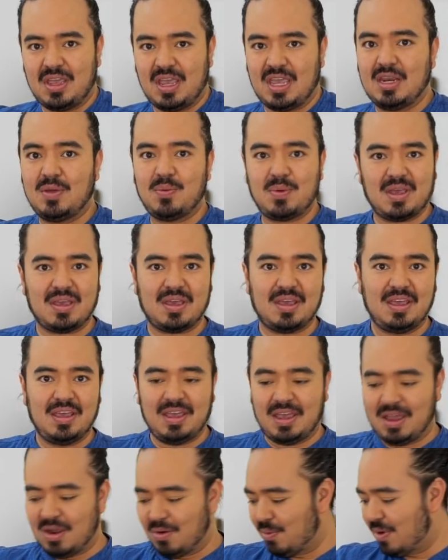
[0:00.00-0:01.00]
anywhere
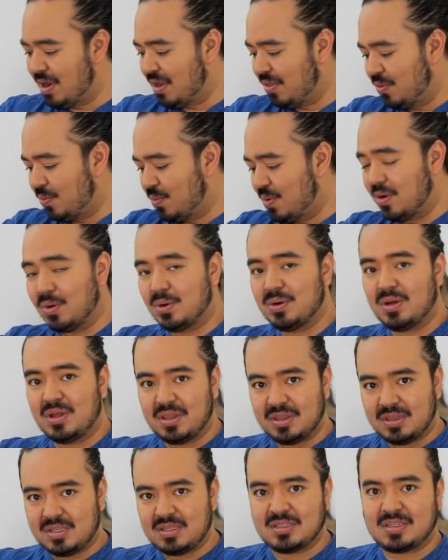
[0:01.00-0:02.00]
around the world,
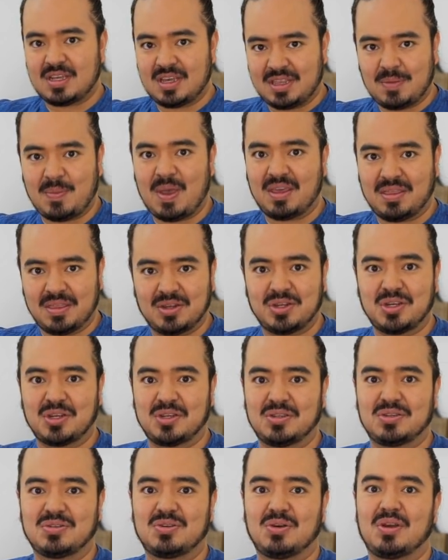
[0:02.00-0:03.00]
this is how they're making their
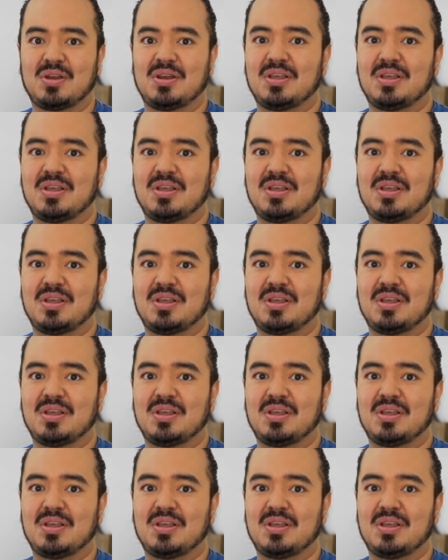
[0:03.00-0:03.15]
chicken stock.